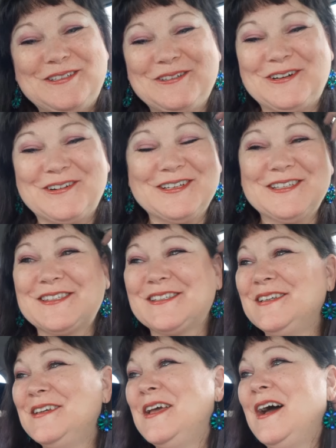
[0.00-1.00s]
Taurus.
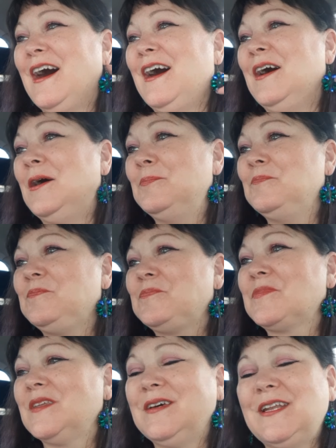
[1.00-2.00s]

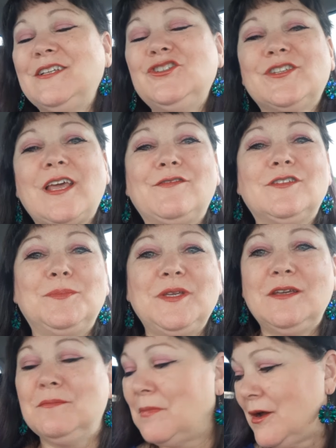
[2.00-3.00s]
And I just have to
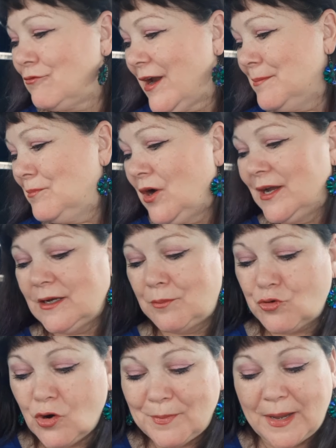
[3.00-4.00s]
be in my right mind. I
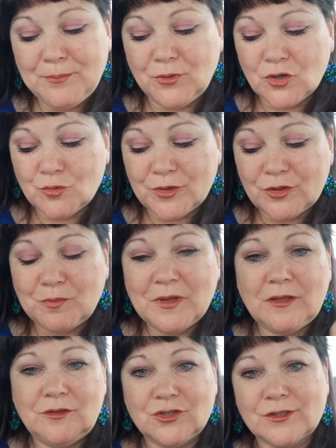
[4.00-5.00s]
brought my book with
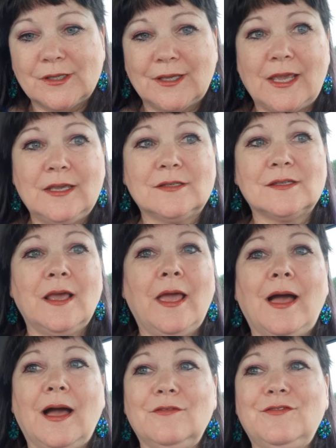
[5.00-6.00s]
me just in case
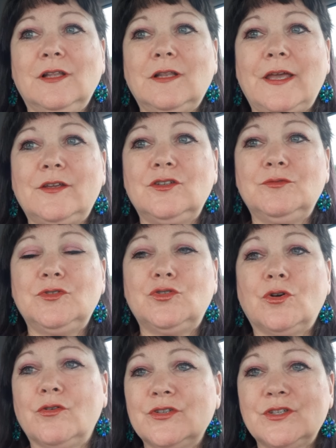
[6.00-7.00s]
I felt like doing
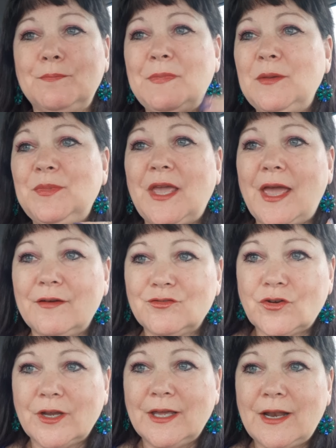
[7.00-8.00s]
Taurus. And maybe
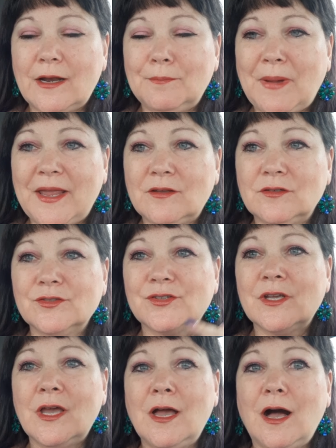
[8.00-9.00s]
after I get out of
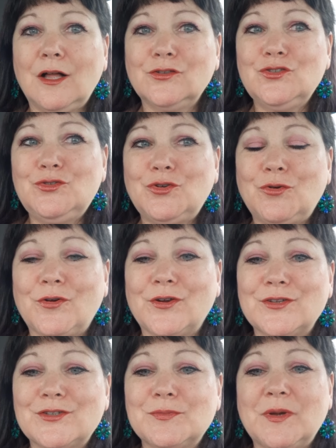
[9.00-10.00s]
Michael's, I'll do Taurus.